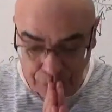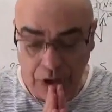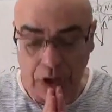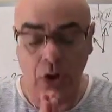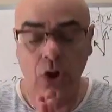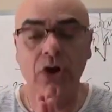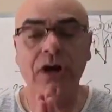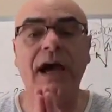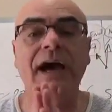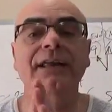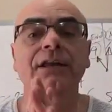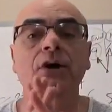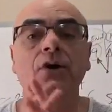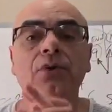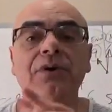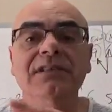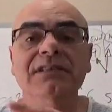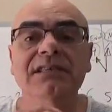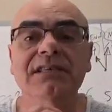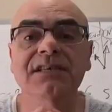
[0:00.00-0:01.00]
Look, I know
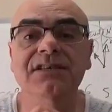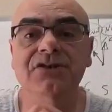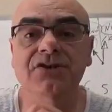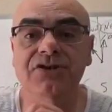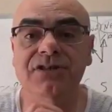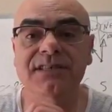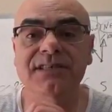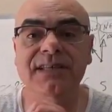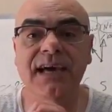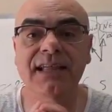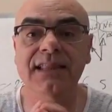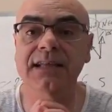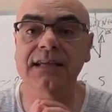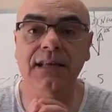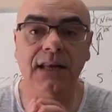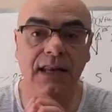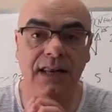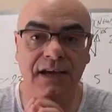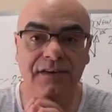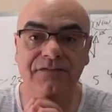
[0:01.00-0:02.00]
it seems you're said
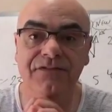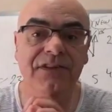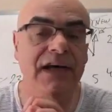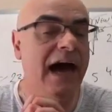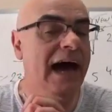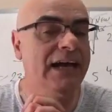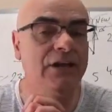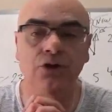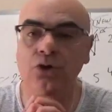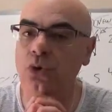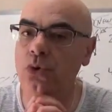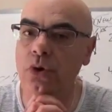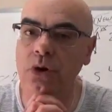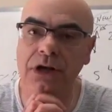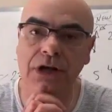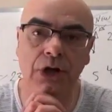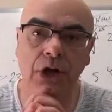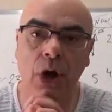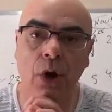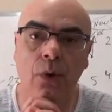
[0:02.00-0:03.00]
and lived. I
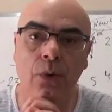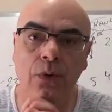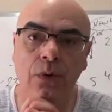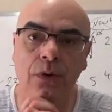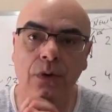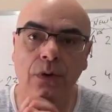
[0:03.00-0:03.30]
totally know.